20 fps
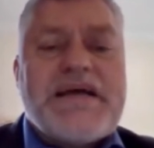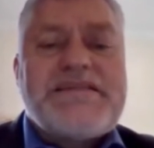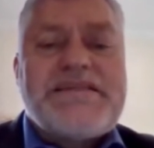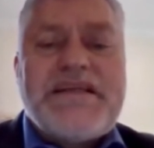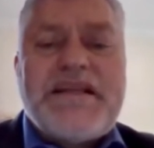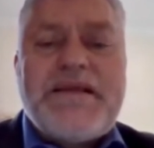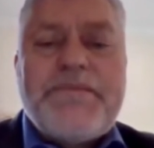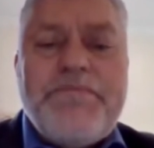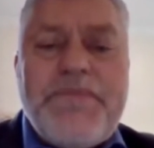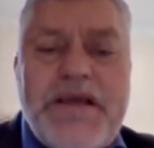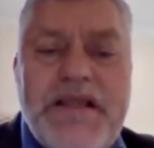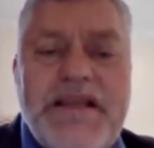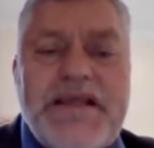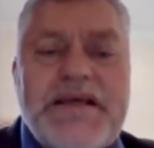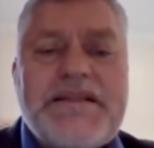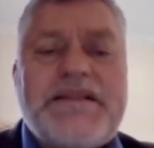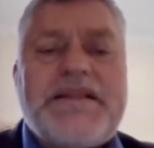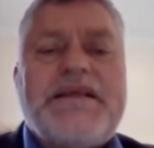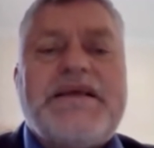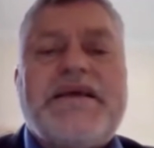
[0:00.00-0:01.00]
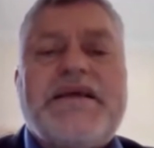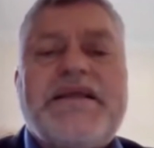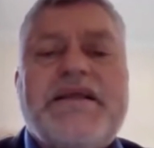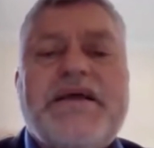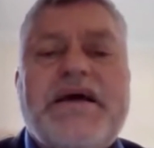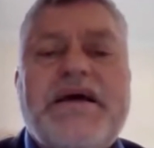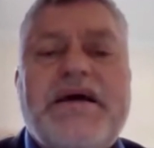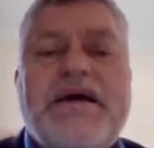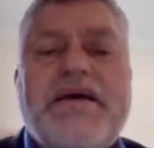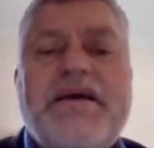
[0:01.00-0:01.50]
As an immediate
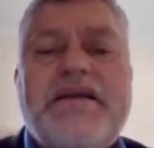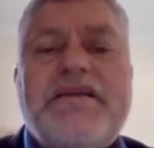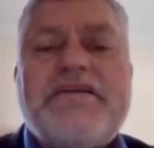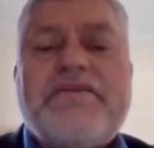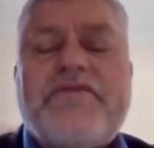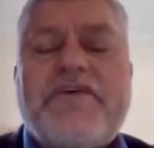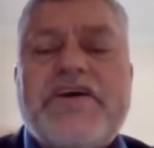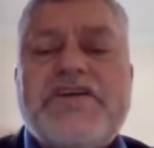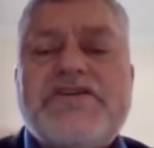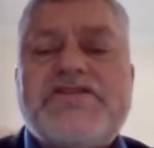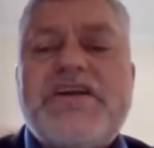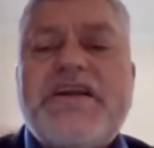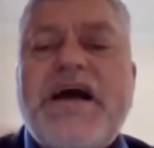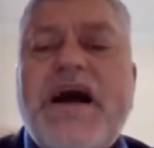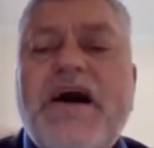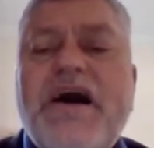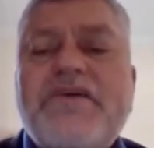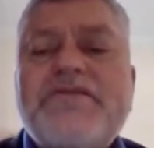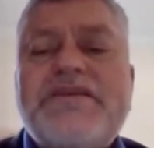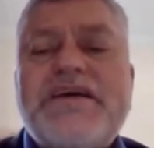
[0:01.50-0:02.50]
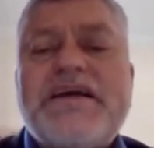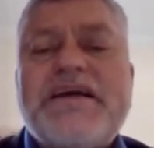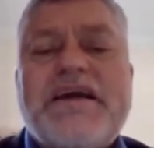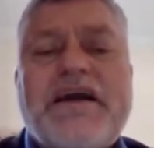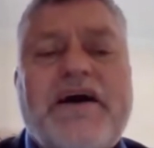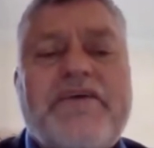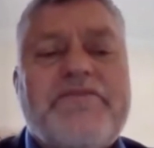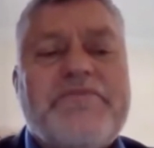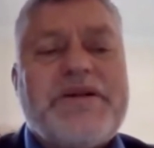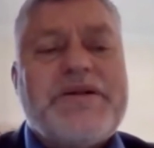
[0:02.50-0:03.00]
intervention, Gauteng
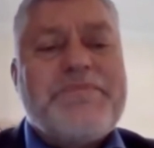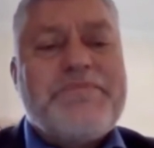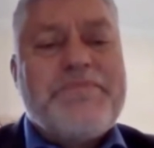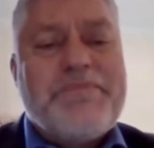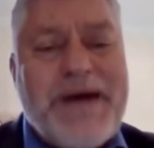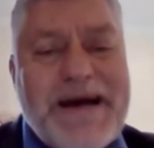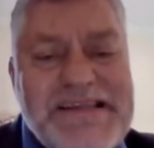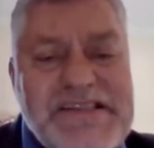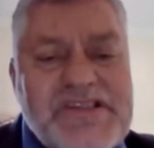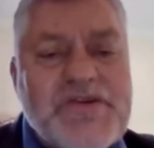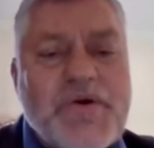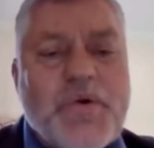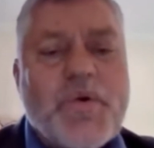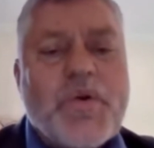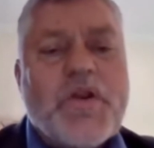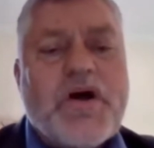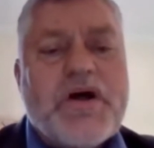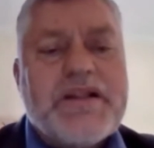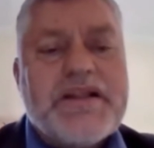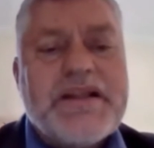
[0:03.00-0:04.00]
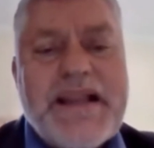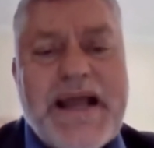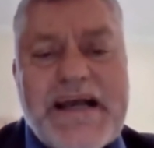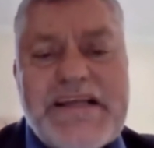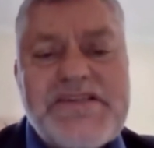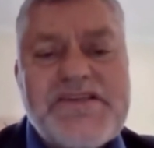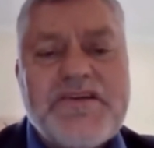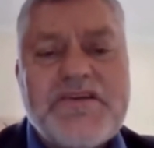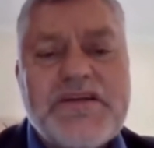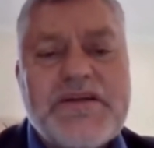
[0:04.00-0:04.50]
government must call on the
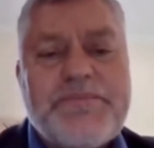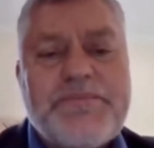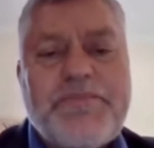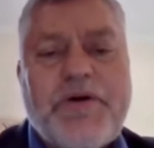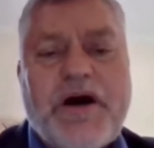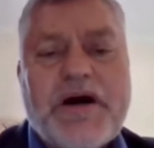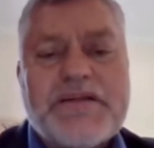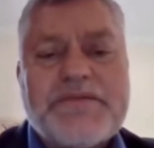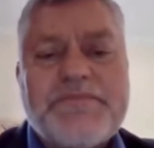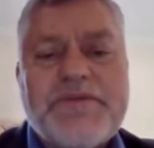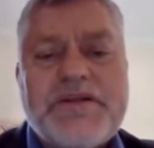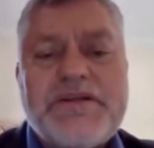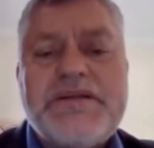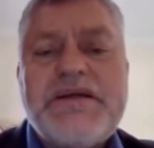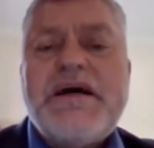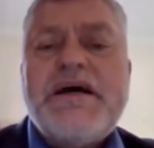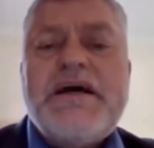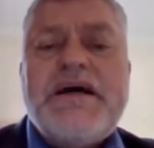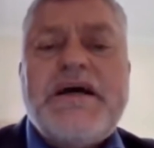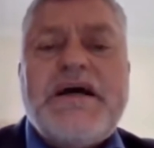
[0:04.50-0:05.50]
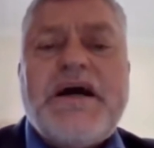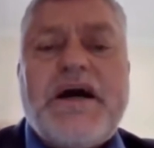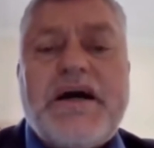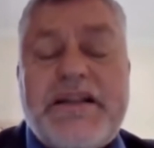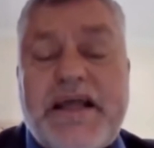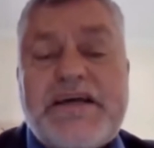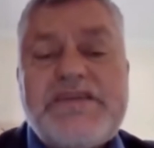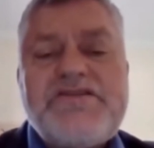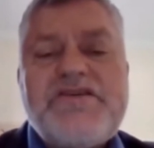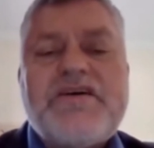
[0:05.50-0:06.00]
national
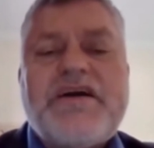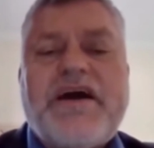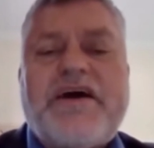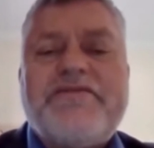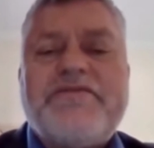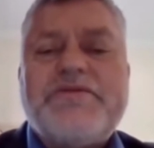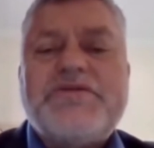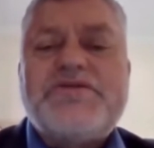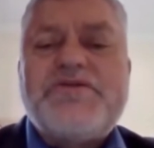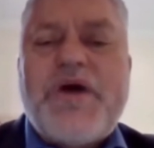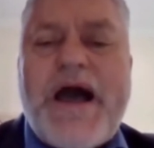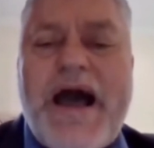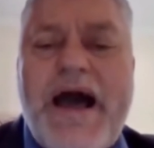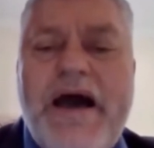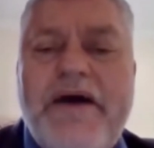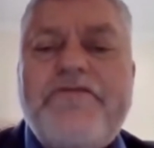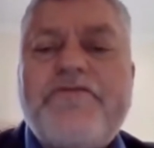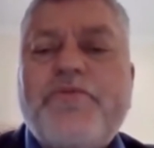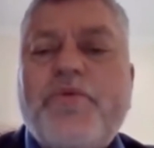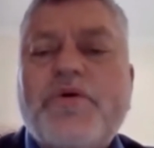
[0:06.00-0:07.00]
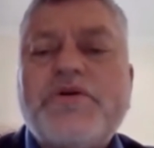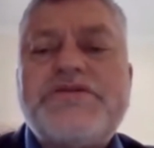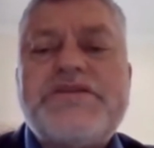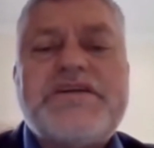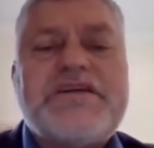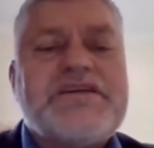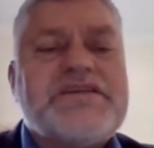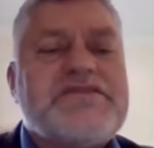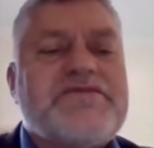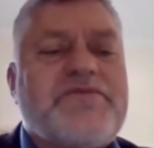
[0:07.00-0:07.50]
government to have
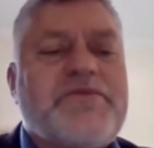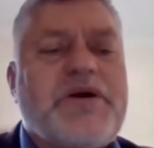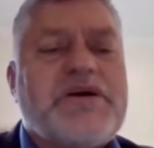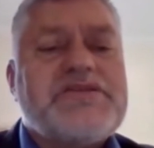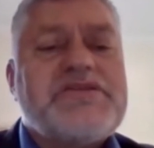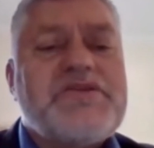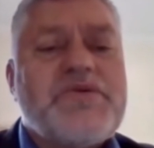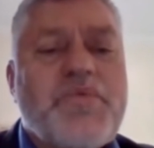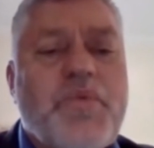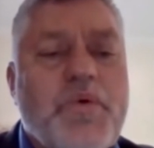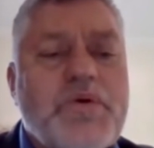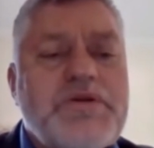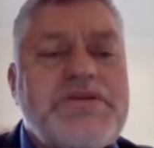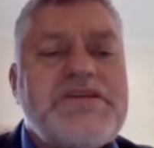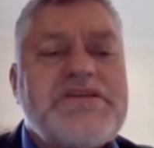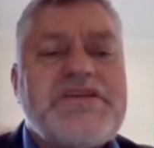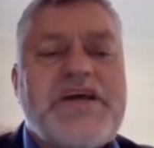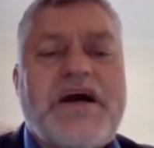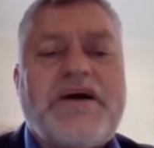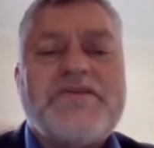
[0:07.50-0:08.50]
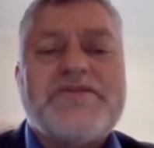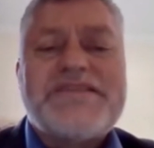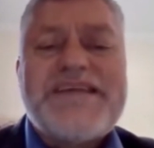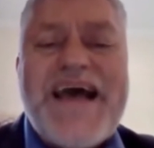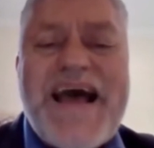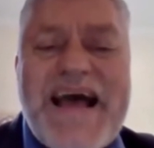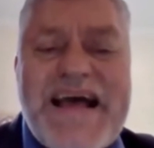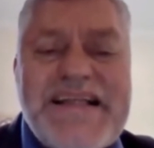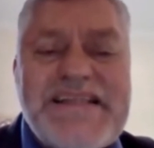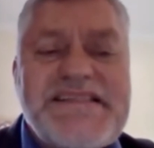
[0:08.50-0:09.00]
water reservoirs, water towers,
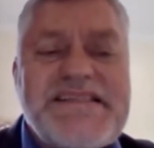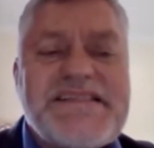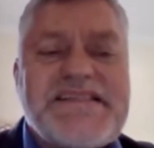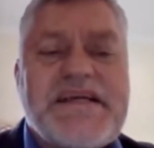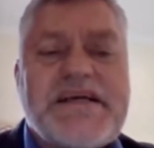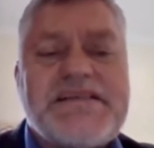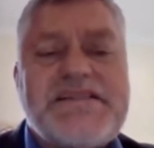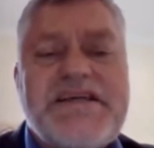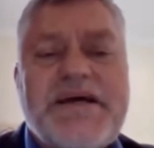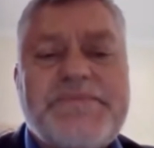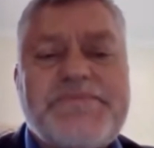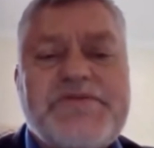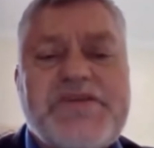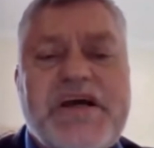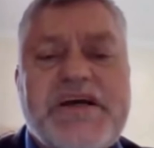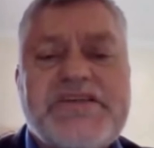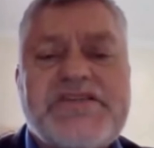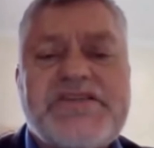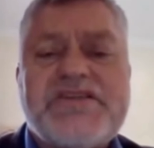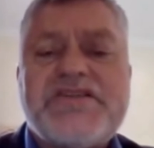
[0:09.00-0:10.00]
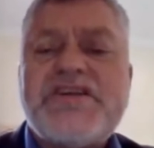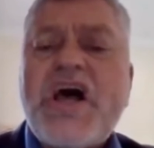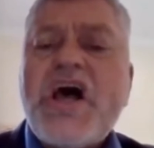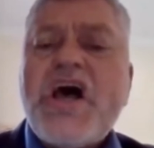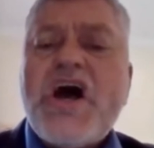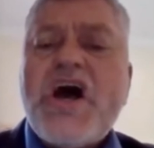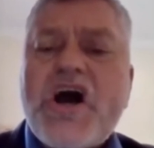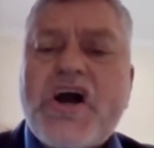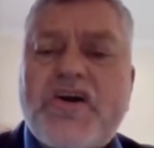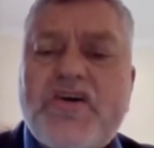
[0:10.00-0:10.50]
and substations
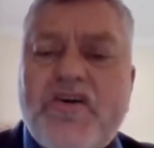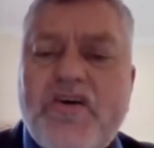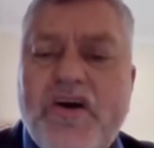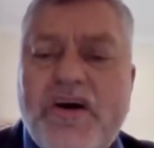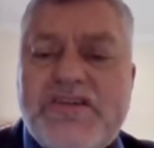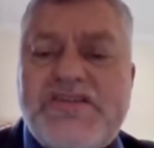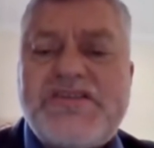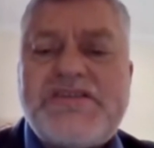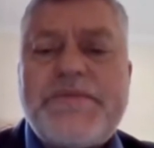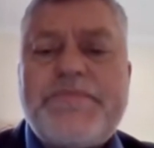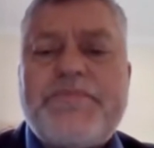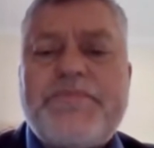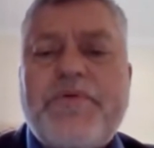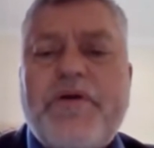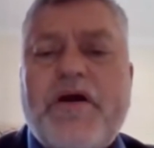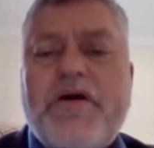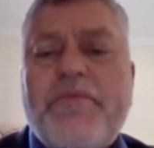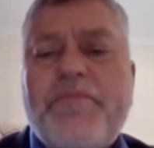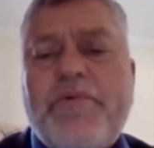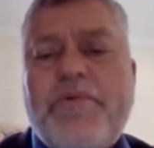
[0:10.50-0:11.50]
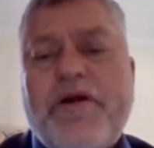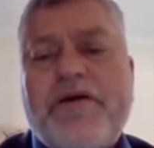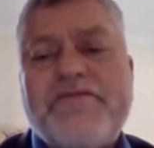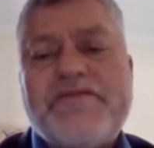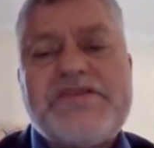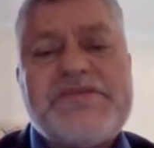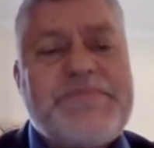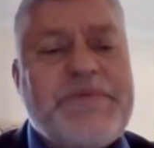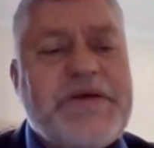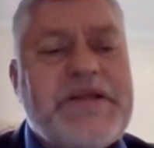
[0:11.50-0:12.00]
across the
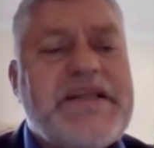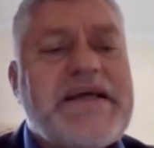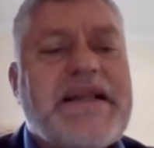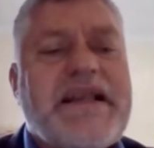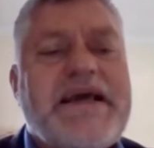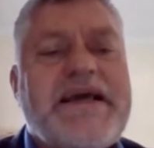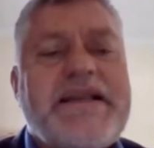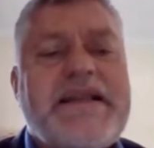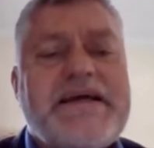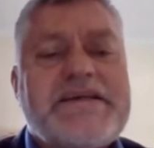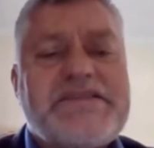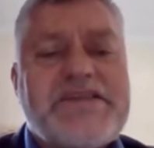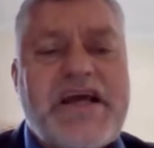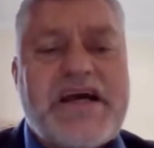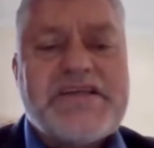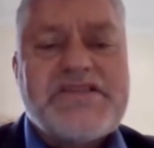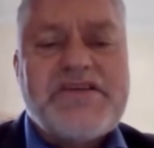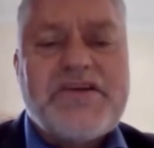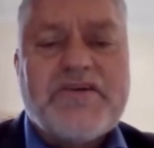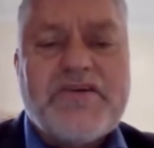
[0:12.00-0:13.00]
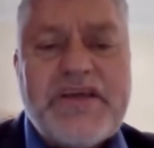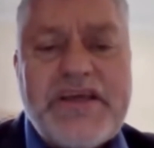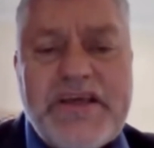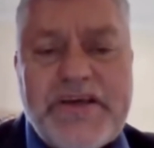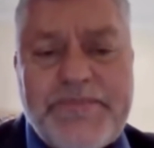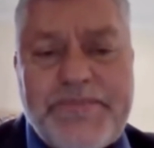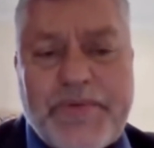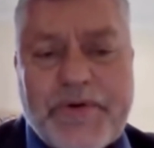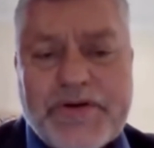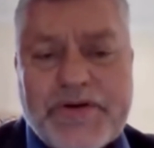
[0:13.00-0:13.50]
province be declared as national
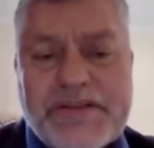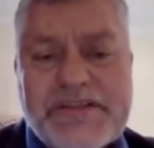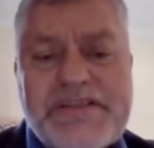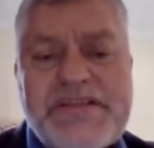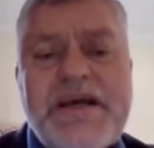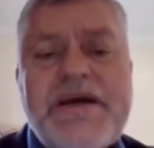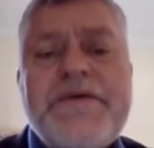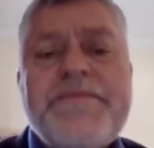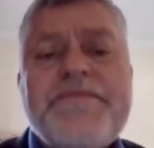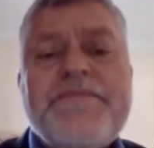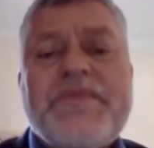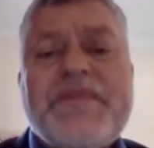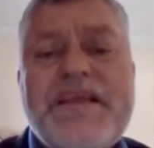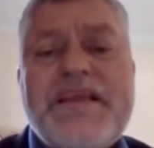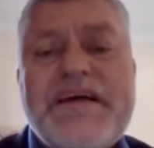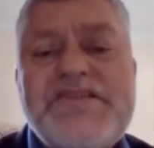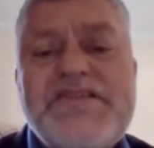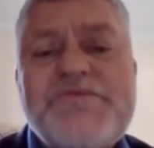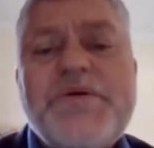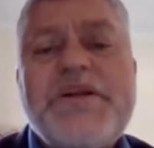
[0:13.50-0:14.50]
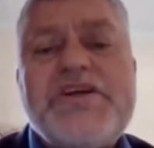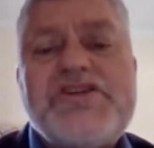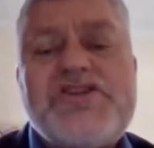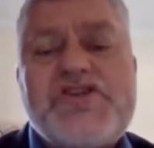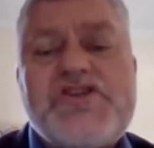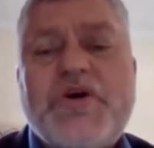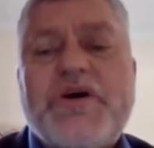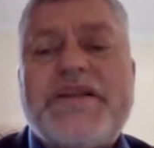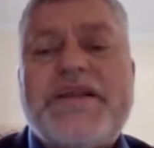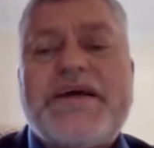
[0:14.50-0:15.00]
key points. This will
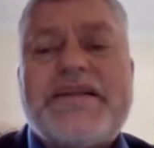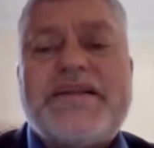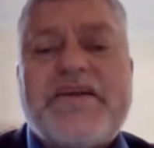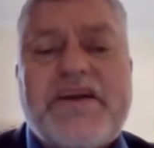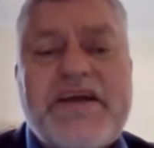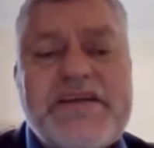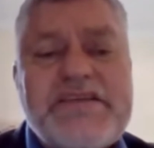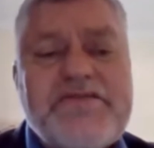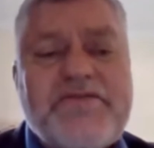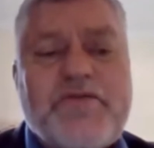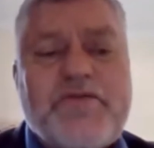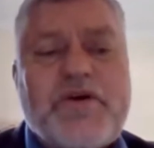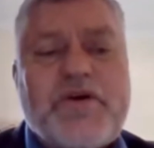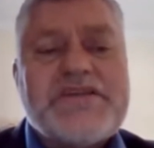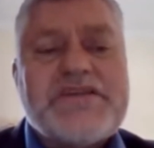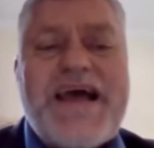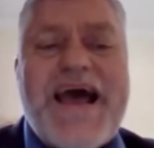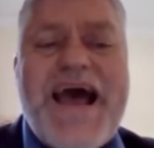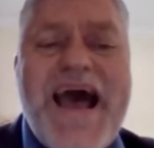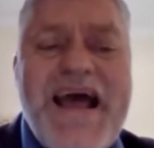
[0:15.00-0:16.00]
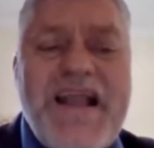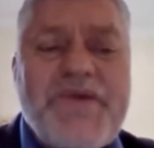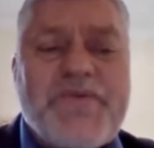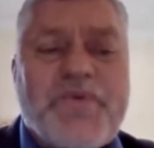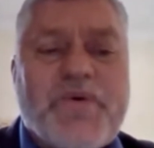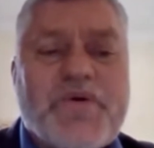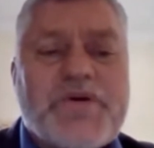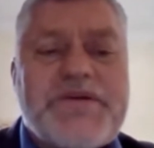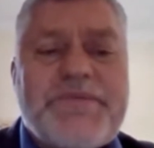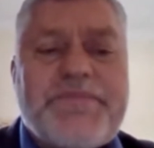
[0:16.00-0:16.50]
ensure that reservoirs
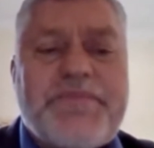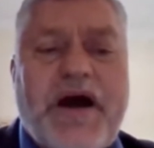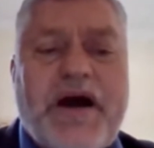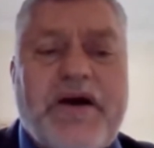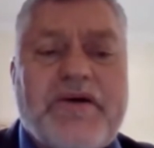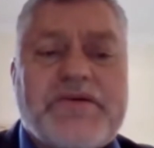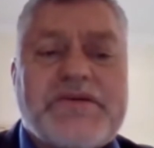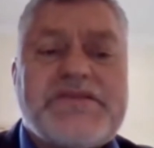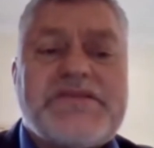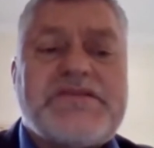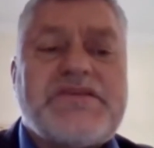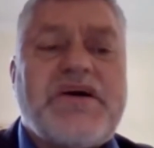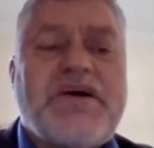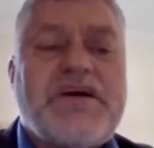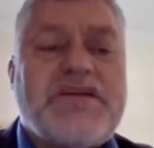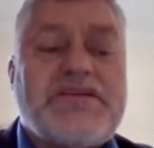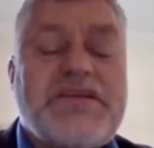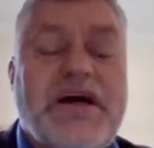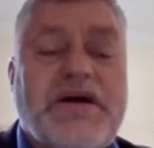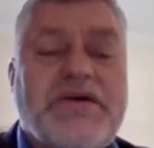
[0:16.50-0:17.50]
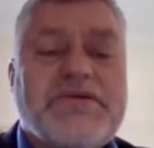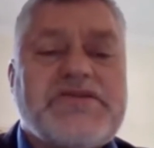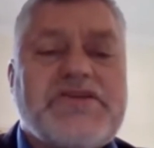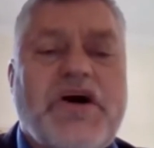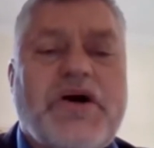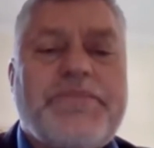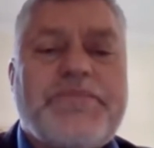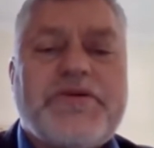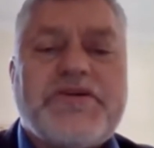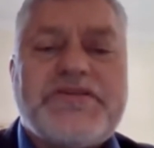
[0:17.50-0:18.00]
and water towers
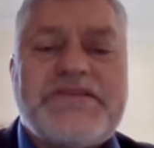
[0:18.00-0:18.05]
are